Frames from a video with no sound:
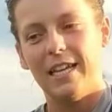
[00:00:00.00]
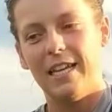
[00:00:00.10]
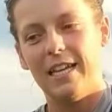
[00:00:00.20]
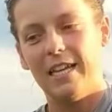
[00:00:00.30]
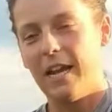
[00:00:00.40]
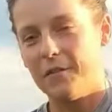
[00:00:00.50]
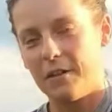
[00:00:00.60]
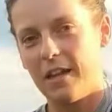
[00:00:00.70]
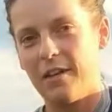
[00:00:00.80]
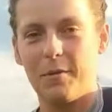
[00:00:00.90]
And
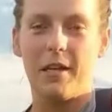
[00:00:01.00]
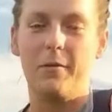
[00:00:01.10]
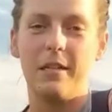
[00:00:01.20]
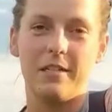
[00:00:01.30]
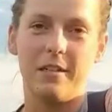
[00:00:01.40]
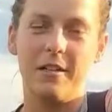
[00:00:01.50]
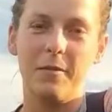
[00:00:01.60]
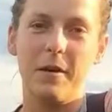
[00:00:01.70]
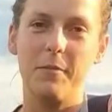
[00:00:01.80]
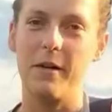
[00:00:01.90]
after that, I became an intern at
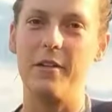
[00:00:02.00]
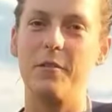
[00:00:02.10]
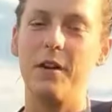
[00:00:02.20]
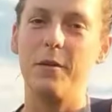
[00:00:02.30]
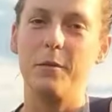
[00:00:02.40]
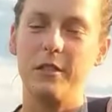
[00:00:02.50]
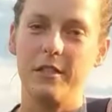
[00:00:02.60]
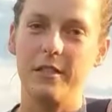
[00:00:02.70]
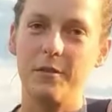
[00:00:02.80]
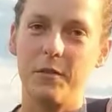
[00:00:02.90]
Mountain Bounty Farm, which
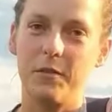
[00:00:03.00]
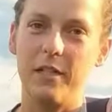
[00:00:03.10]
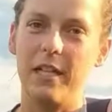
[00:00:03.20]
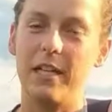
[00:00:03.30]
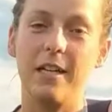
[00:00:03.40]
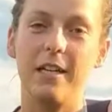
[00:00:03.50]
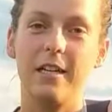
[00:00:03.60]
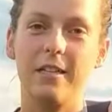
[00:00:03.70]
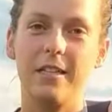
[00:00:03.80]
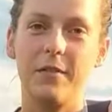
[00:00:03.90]
is 15
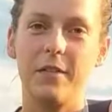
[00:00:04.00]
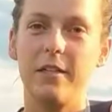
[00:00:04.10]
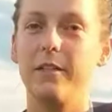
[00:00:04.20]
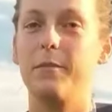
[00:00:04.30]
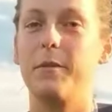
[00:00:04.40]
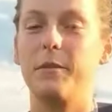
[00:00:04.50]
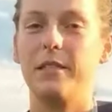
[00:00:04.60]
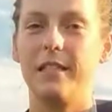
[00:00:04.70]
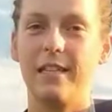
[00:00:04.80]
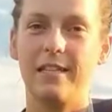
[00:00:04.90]
acre, 700 member
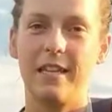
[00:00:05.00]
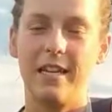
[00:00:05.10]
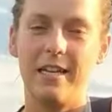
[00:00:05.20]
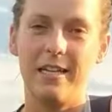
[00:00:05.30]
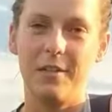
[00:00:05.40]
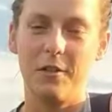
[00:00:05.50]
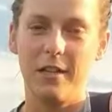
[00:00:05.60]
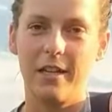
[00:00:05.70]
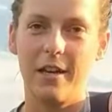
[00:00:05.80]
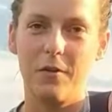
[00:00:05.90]
CSA in
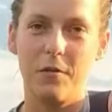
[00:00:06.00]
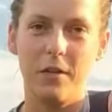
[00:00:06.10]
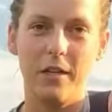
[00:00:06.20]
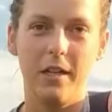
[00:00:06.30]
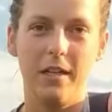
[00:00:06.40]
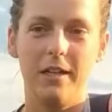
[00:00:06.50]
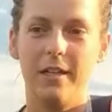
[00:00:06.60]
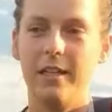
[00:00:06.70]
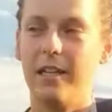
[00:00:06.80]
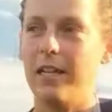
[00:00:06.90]
Northern California.
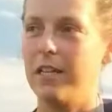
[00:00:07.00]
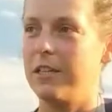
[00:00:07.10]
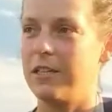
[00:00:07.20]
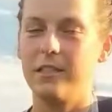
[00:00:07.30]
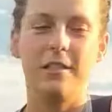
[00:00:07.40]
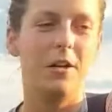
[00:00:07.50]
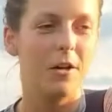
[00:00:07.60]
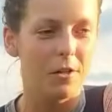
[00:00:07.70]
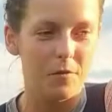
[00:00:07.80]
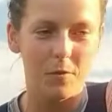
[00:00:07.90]
And I learned
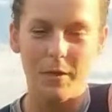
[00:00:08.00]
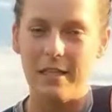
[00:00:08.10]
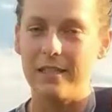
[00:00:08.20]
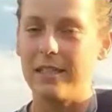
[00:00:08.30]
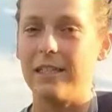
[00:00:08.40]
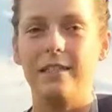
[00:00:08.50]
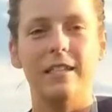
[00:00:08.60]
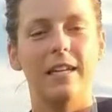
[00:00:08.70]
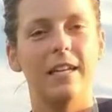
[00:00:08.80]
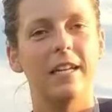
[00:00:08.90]
all of the basics
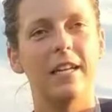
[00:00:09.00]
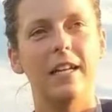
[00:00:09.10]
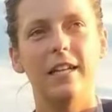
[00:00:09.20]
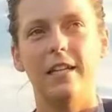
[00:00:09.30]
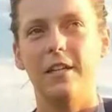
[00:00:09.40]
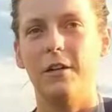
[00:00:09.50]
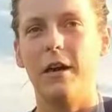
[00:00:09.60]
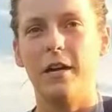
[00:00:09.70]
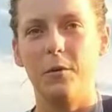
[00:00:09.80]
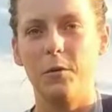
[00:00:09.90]
and, you know,
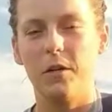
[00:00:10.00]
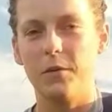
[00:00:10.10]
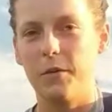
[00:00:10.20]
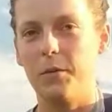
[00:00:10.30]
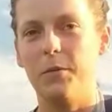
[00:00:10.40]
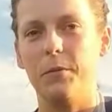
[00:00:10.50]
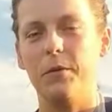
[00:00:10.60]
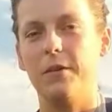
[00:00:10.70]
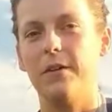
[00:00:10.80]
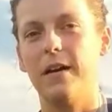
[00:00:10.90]
how to work with
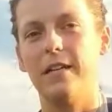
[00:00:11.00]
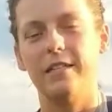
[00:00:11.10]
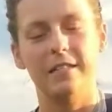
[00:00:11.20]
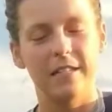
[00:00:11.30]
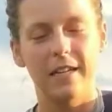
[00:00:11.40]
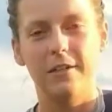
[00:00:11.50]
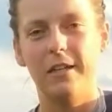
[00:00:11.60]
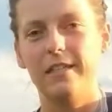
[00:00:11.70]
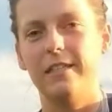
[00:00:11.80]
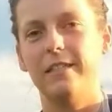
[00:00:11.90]
people, how to design
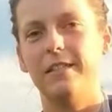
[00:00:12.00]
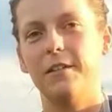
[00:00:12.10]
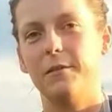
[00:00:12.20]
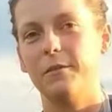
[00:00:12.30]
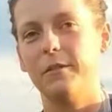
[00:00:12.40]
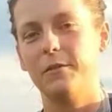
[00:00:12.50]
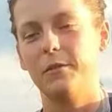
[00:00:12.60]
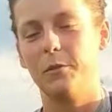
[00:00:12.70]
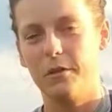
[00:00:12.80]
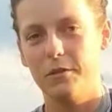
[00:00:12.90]
great systems. It
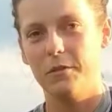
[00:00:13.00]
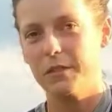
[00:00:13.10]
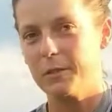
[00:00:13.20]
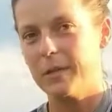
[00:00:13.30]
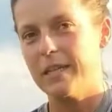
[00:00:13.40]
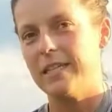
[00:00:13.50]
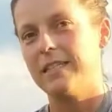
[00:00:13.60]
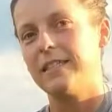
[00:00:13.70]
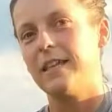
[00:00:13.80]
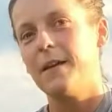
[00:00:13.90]
was a wonderful
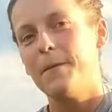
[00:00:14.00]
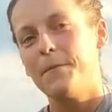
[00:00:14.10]
experience.